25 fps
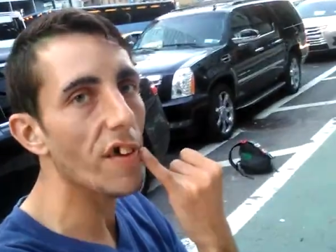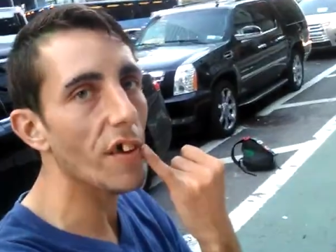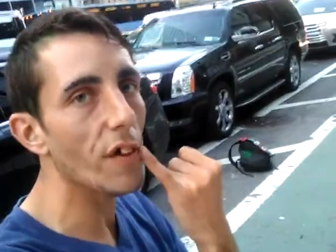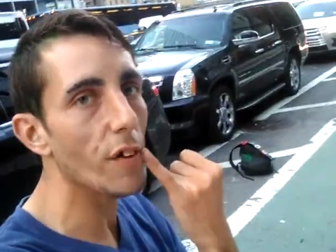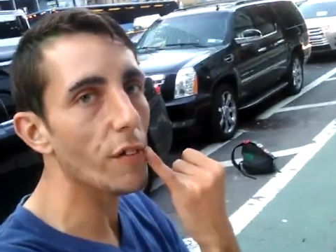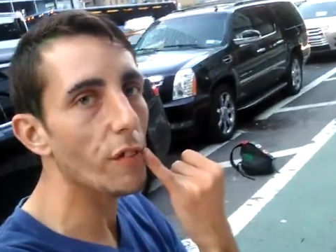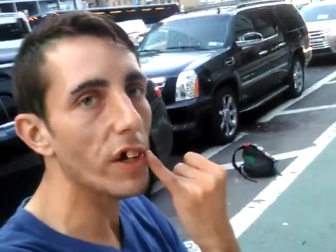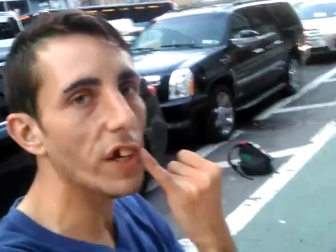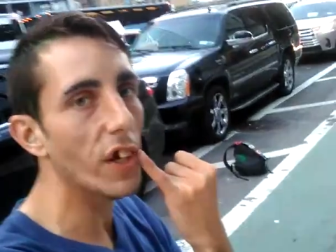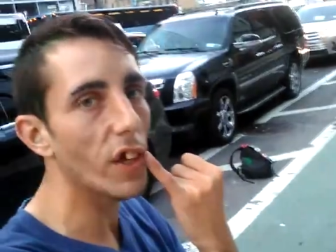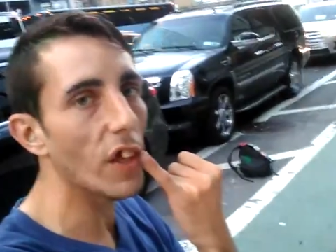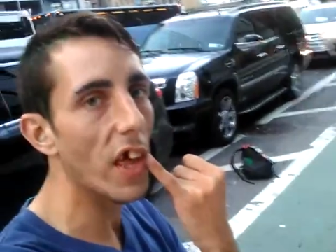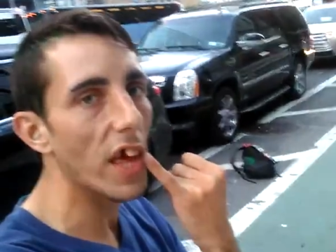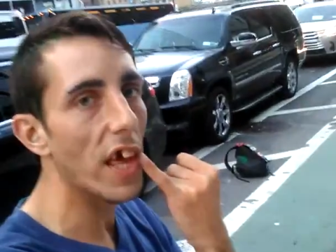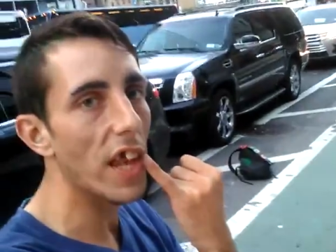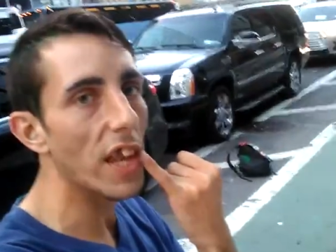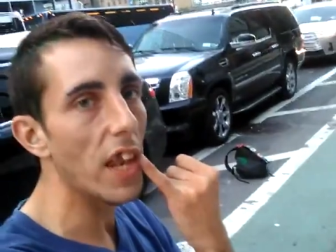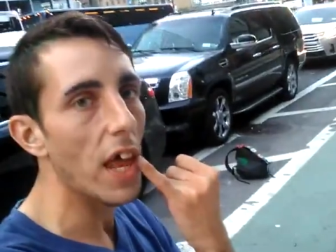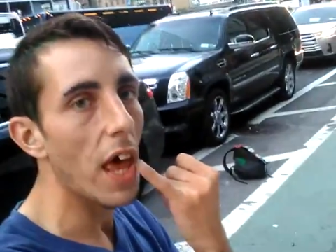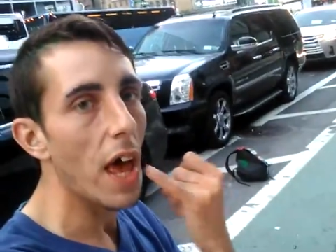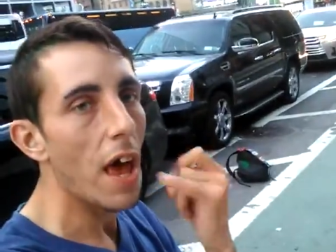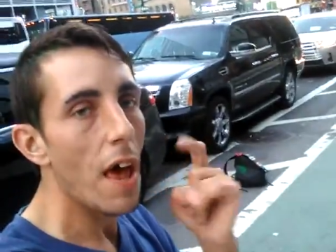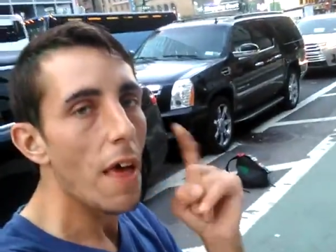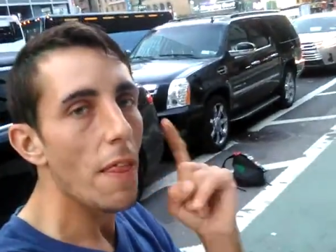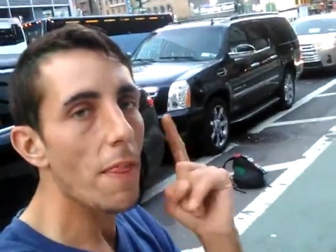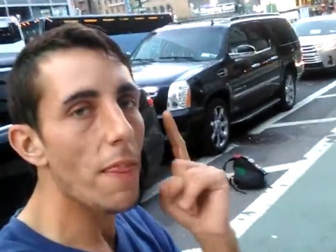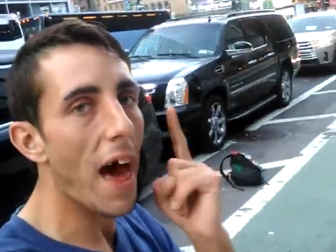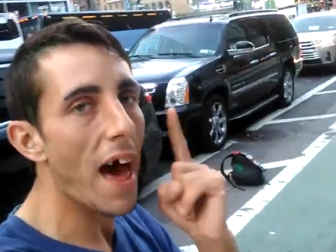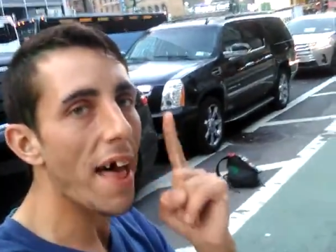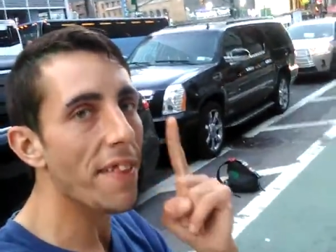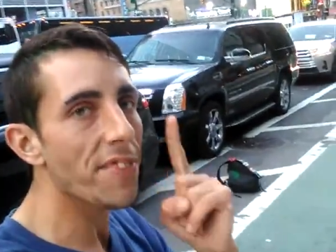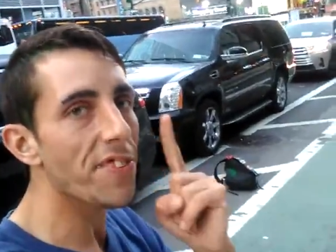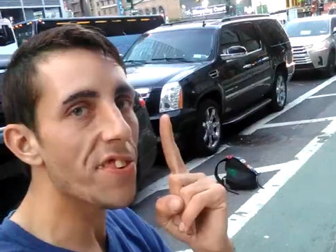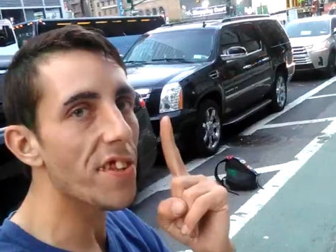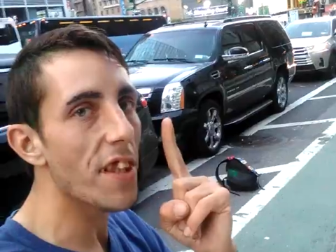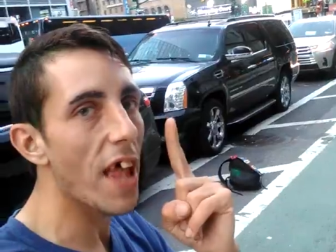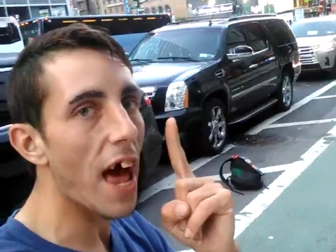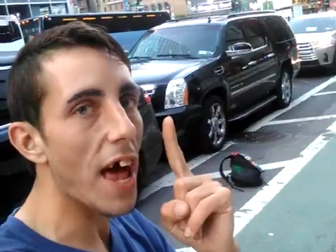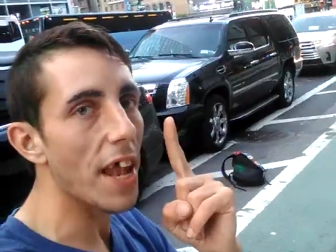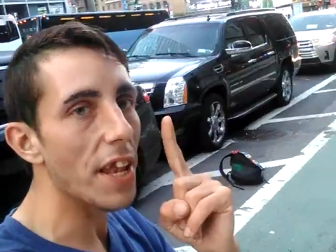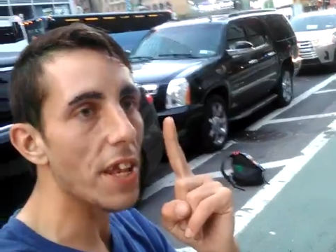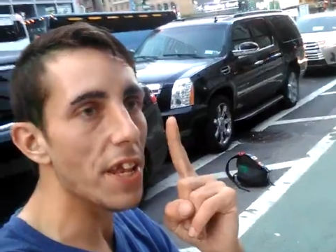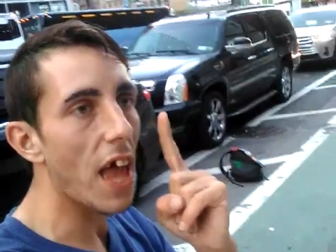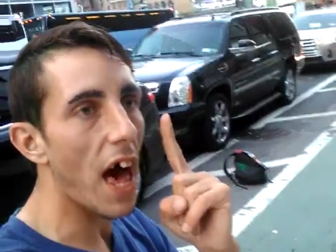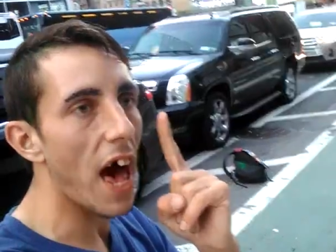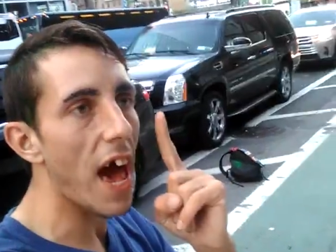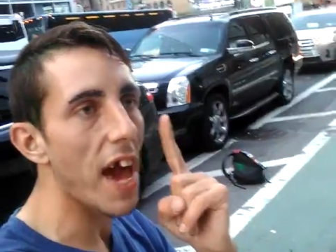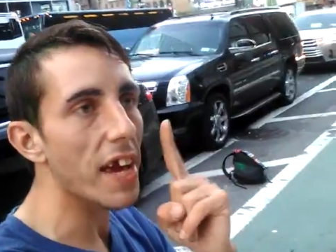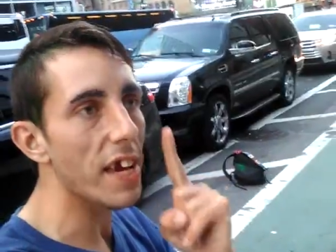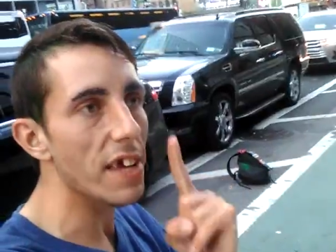Hillary Clinton. That's
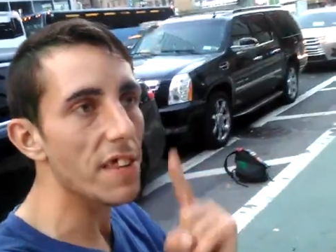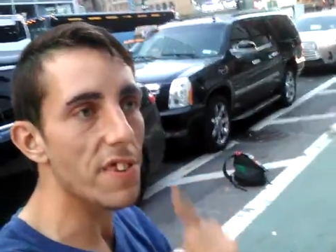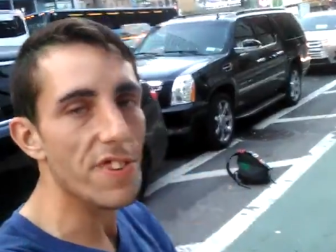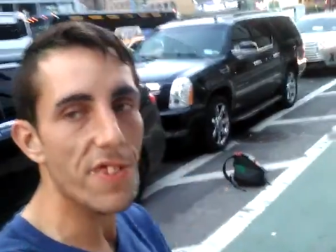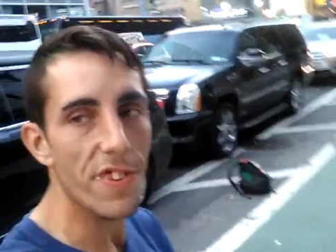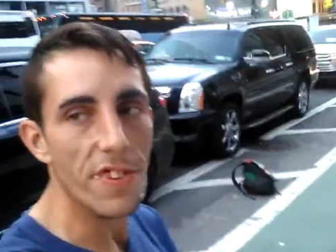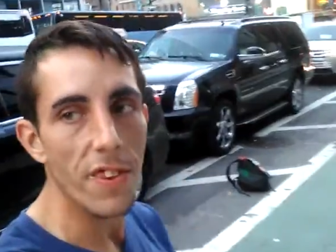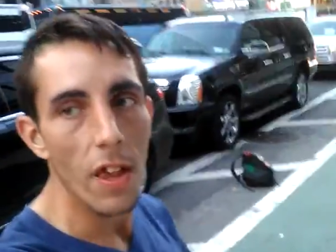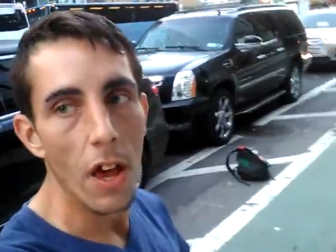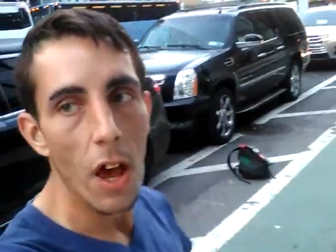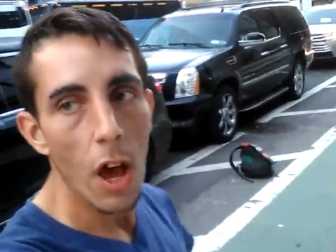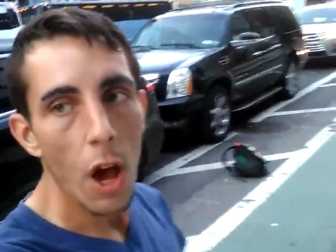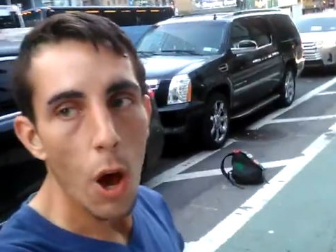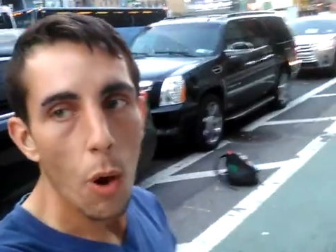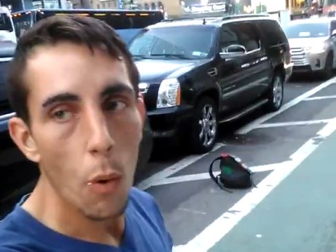not nice.